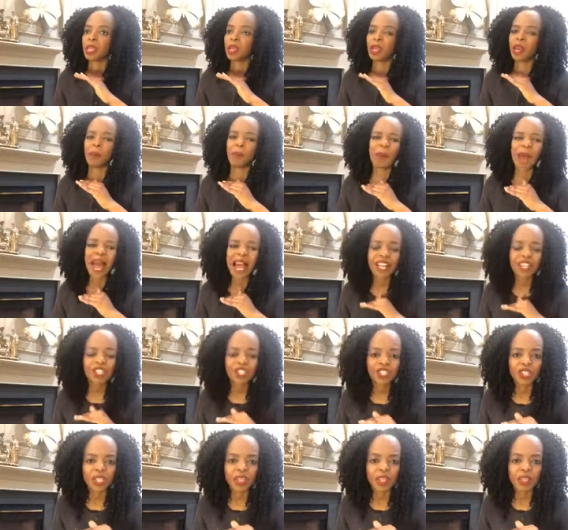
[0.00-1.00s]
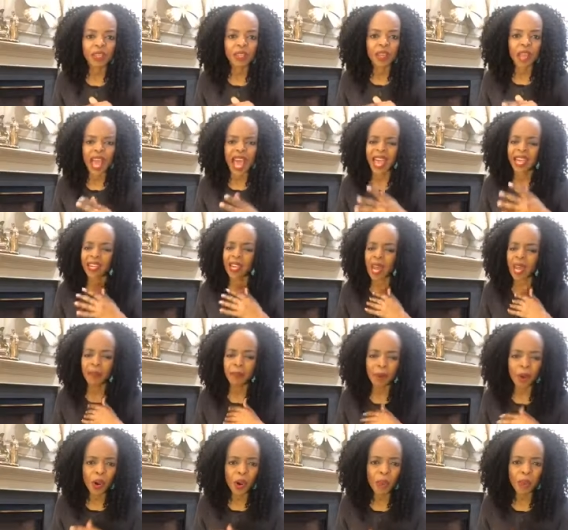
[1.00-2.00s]
a passion and,
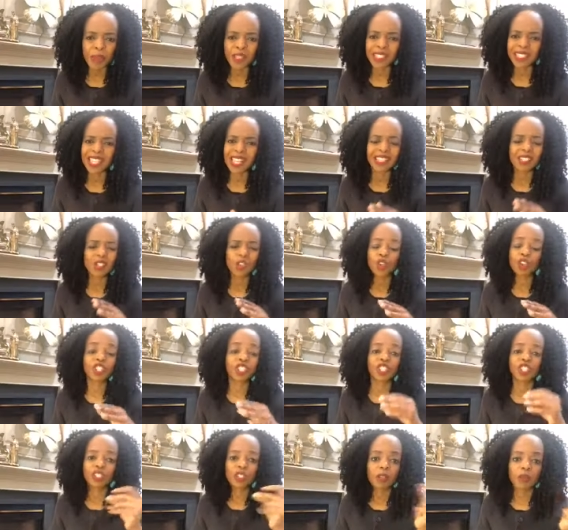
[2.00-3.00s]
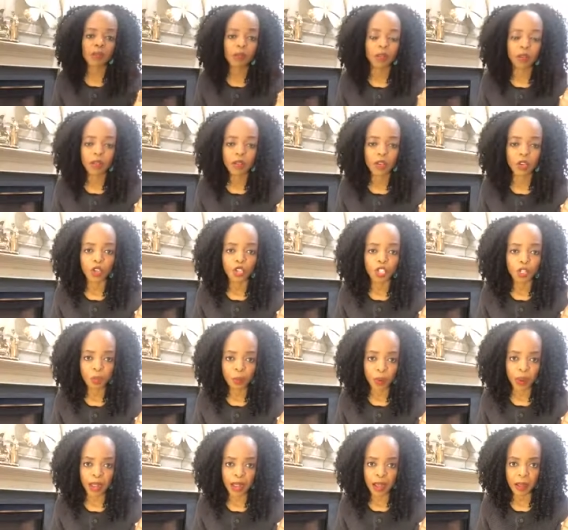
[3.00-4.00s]
and purpose does not just you know
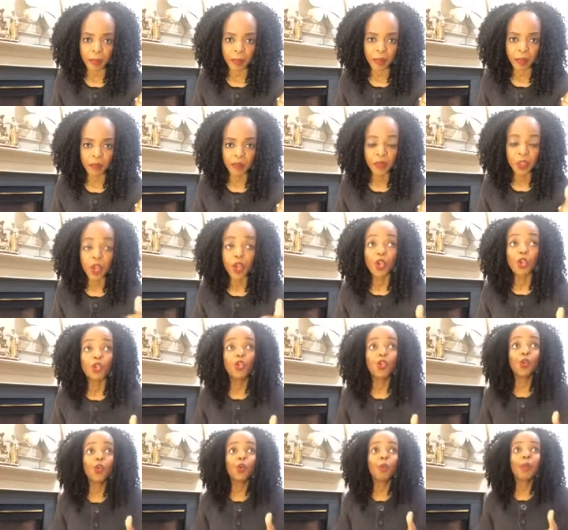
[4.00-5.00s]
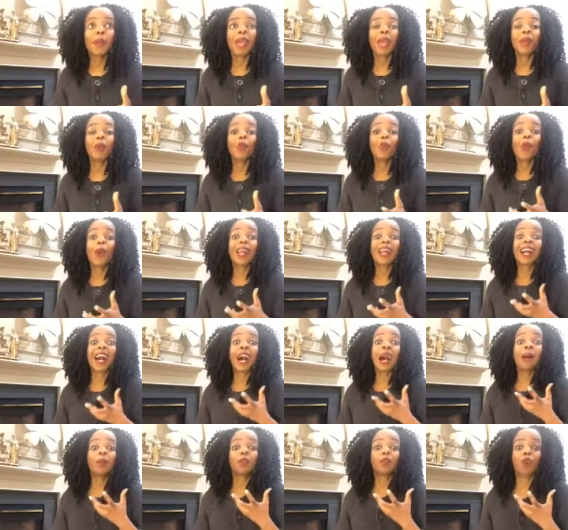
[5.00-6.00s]
spring up. You may wake
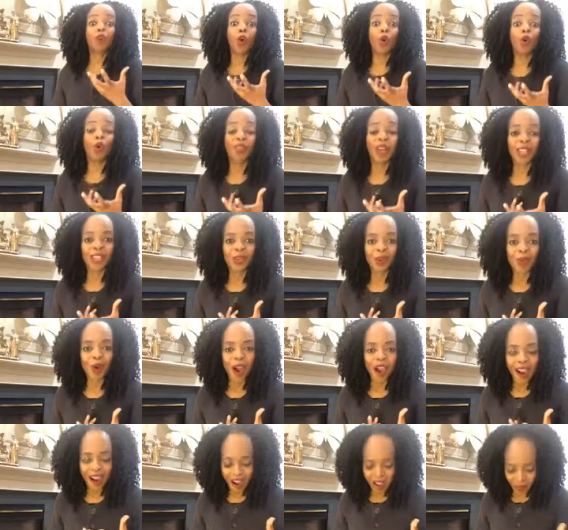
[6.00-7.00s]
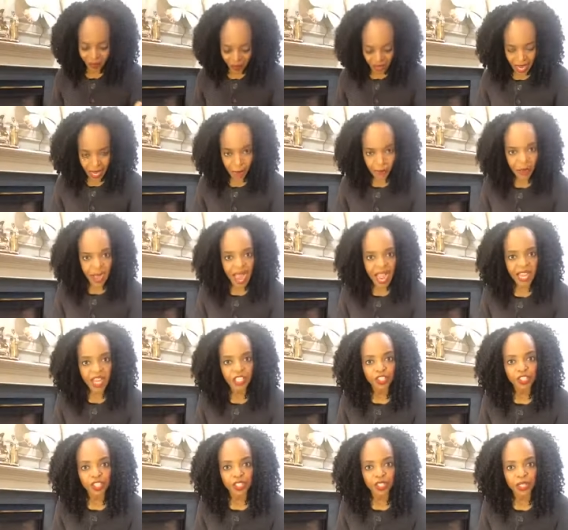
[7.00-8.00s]
up to all that you are and
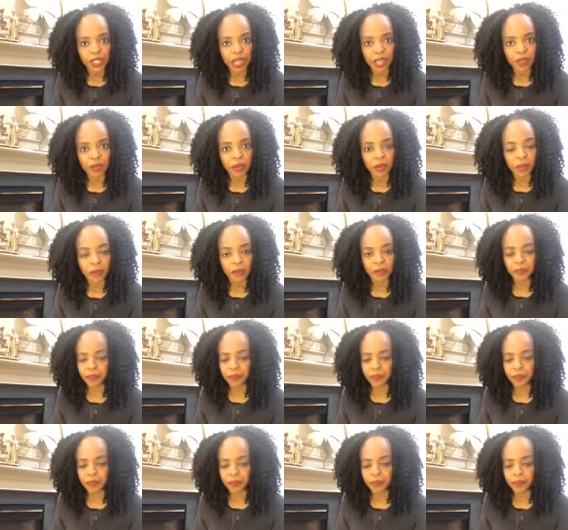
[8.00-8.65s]
package it together,